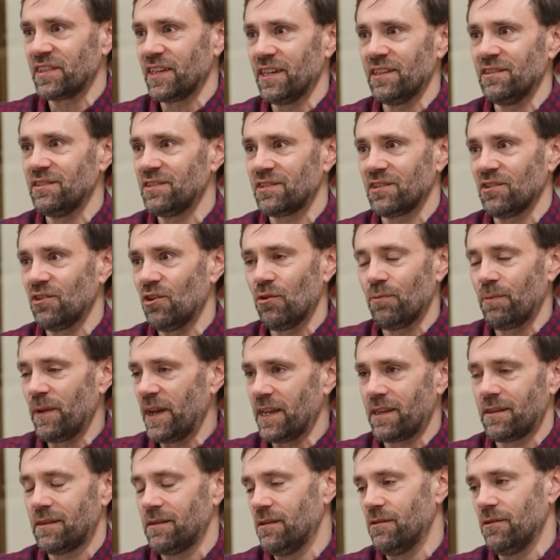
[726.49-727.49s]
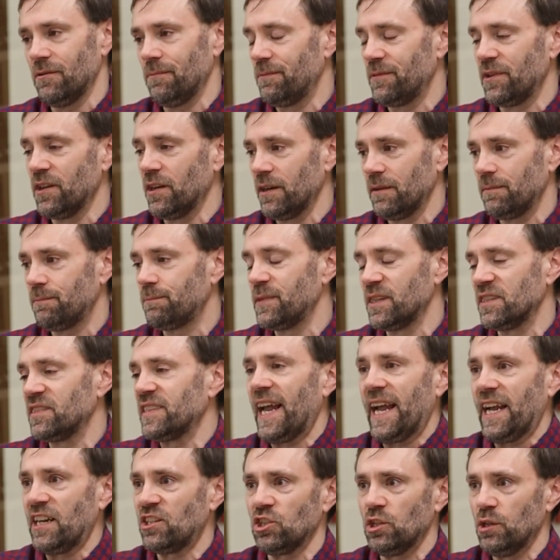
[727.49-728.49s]
And so, like, you're going to be
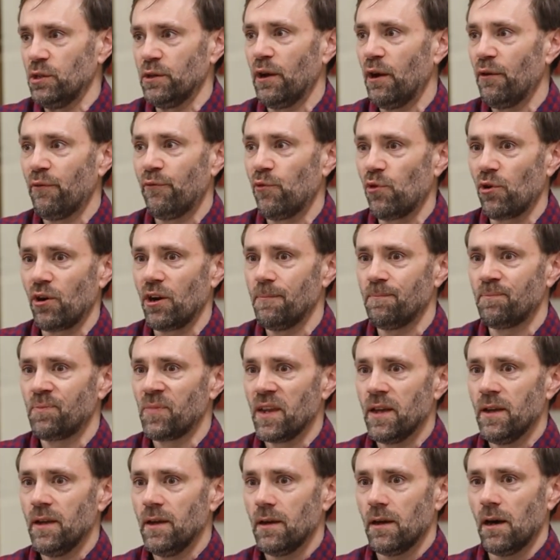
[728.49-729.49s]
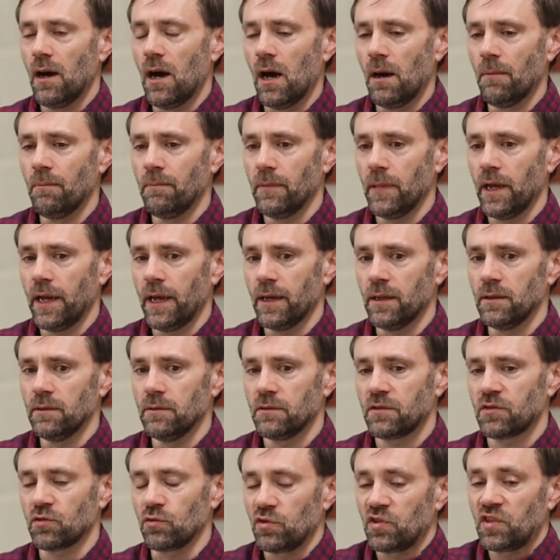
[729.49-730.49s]
sanctioned for it.
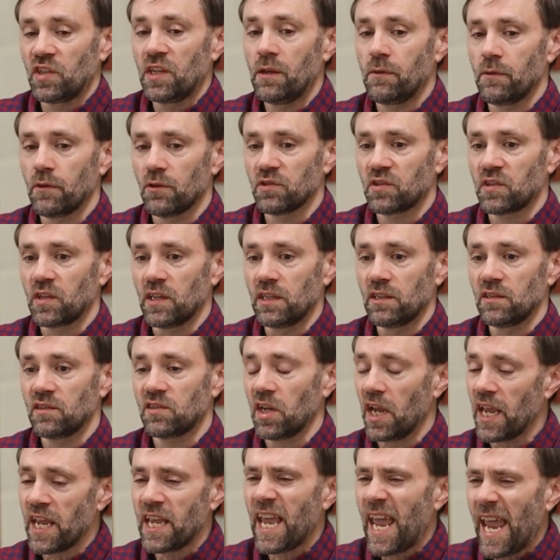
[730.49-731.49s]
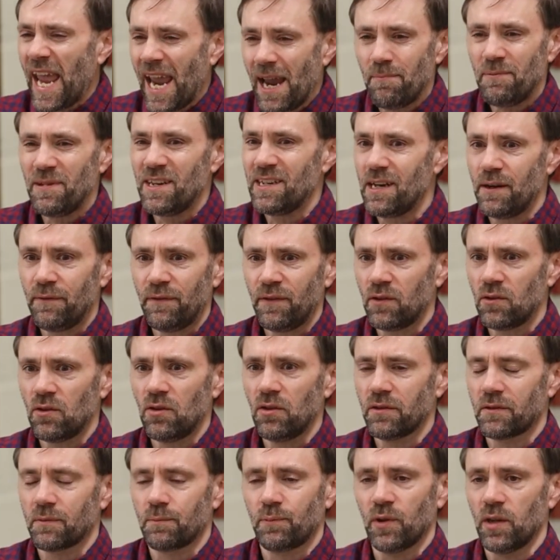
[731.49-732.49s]
And so seeing those things, it can be
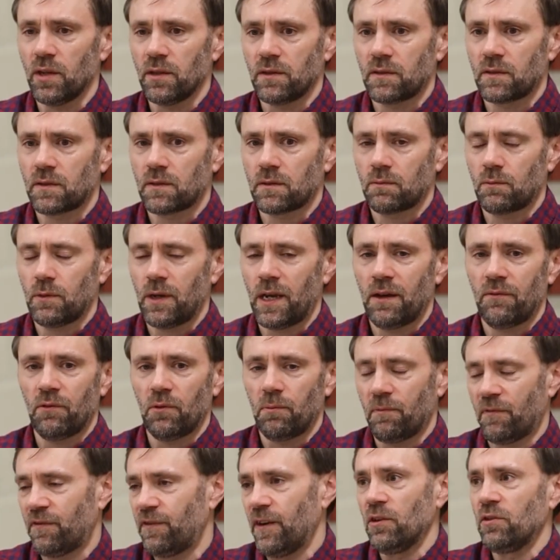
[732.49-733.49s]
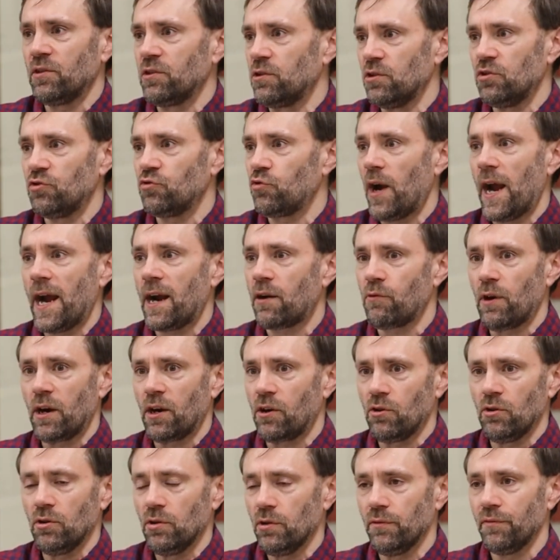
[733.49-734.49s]
difficult, but we have a fairly good track
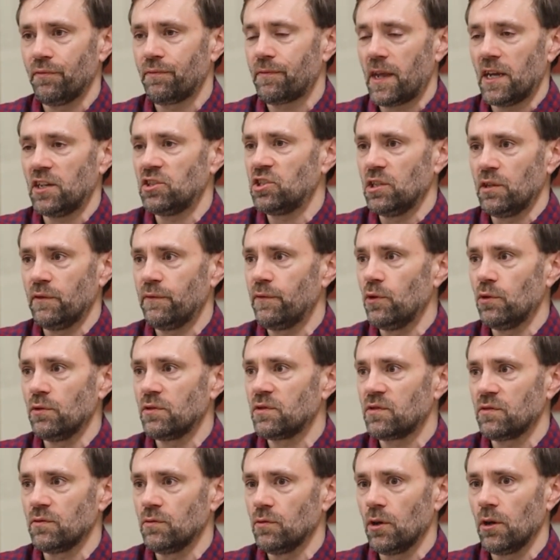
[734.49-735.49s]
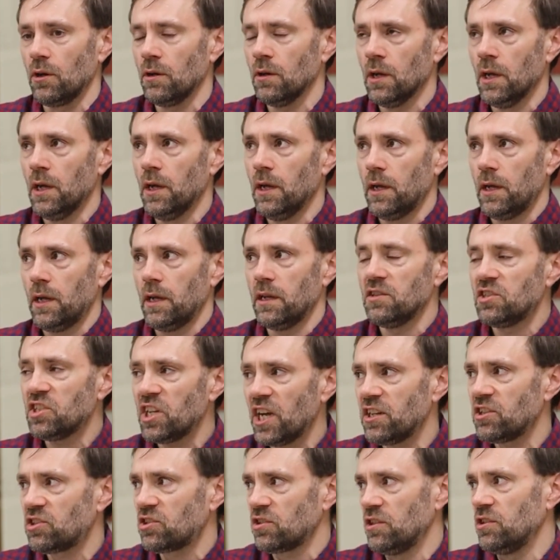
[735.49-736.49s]
record of catching folks who are
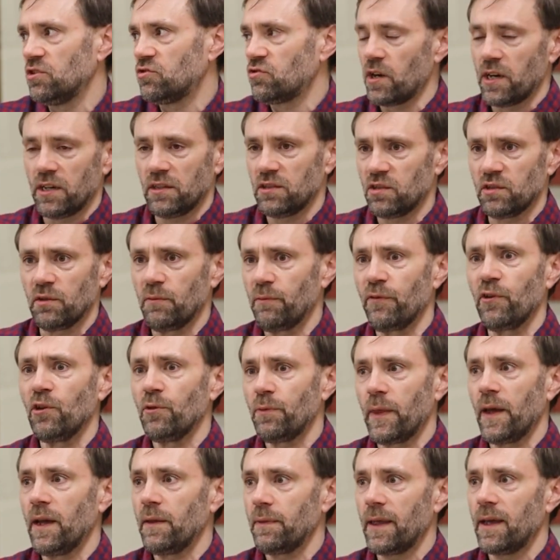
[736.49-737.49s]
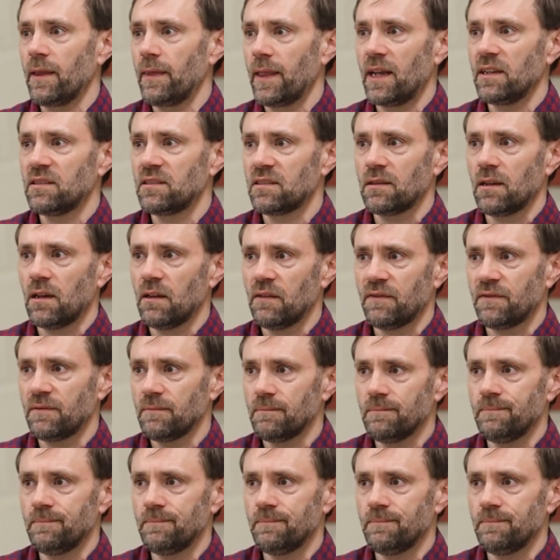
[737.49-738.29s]
intentionally trying to subvert that stuff.